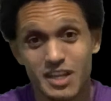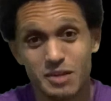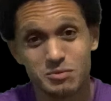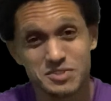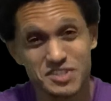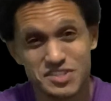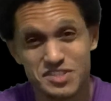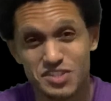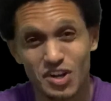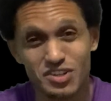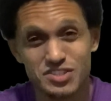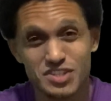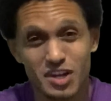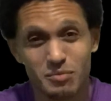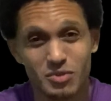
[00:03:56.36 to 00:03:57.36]
He was a
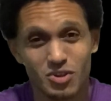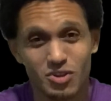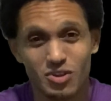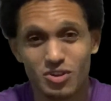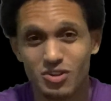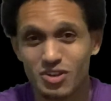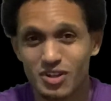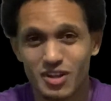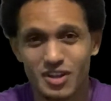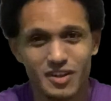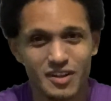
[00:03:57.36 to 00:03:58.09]
stunt double